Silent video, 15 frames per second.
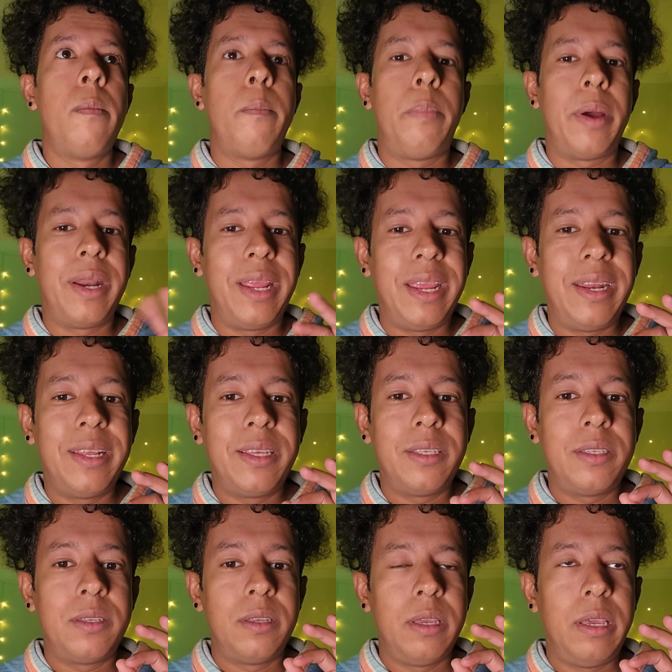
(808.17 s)
But it
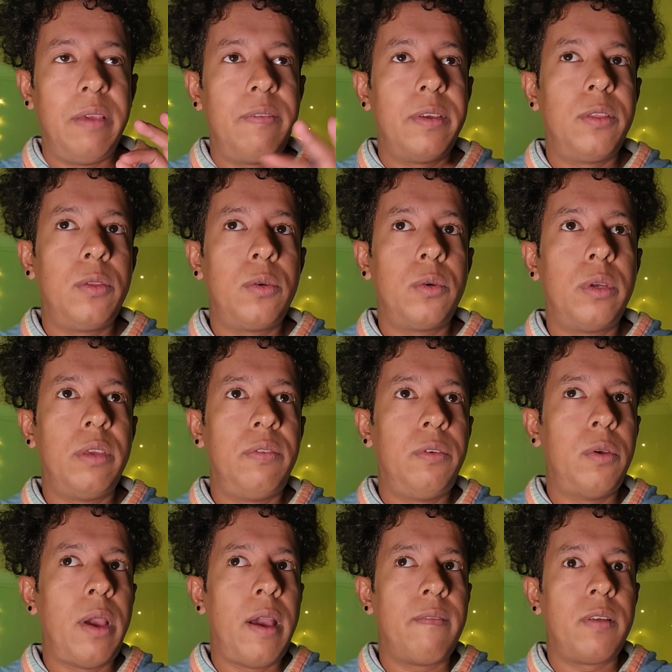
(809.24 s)
is, even though if
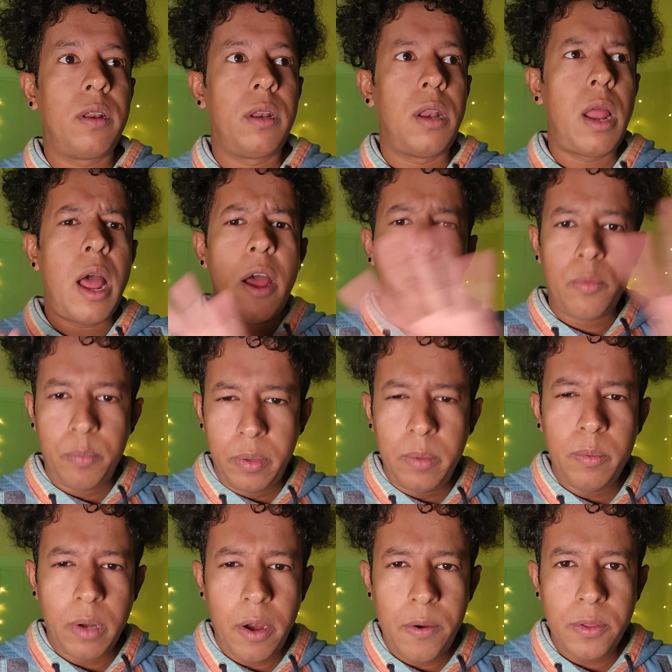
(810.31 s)
you have a lot of
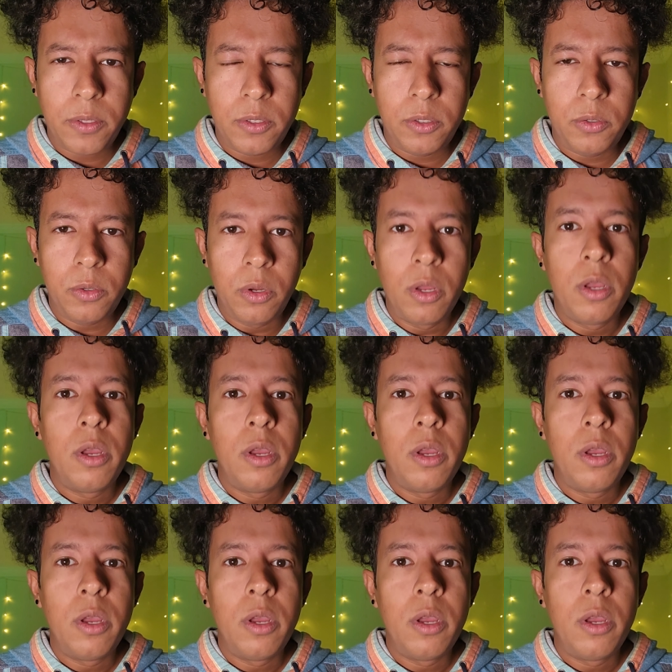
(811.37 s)
people around you,